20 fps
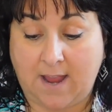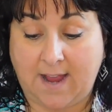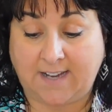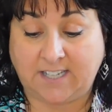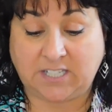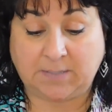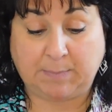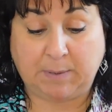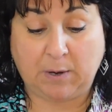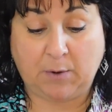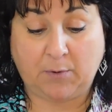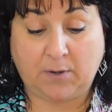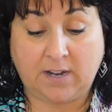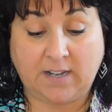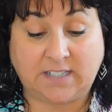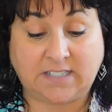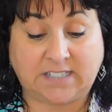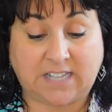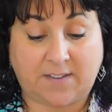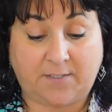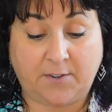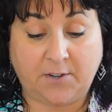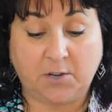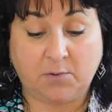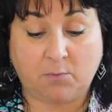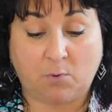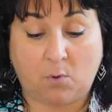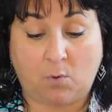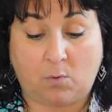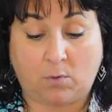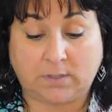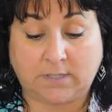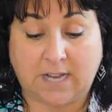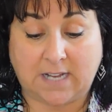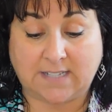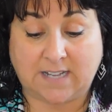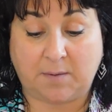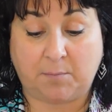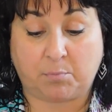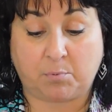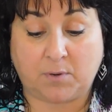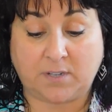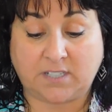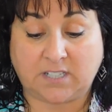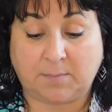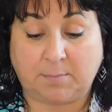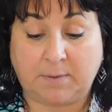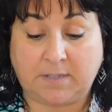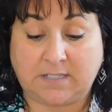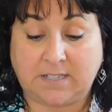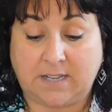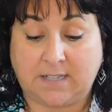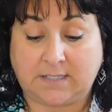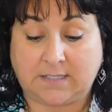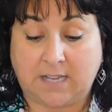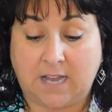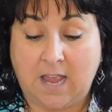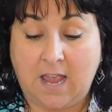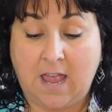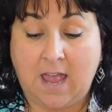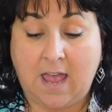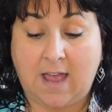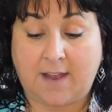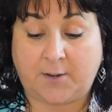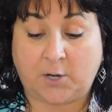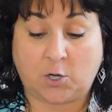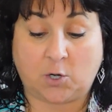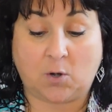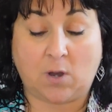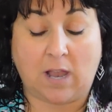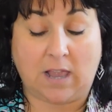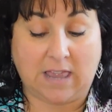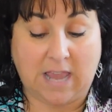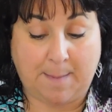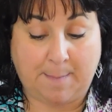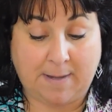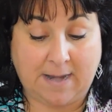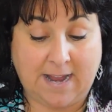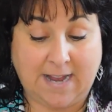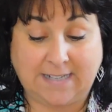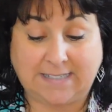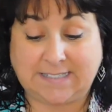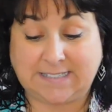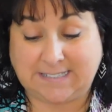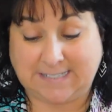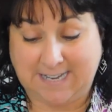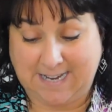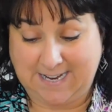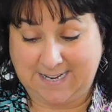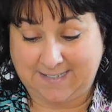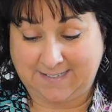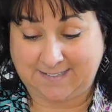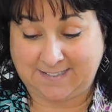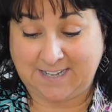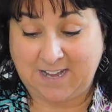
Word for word: A spirited seven-year-old has a brisk business at her lemonade stand,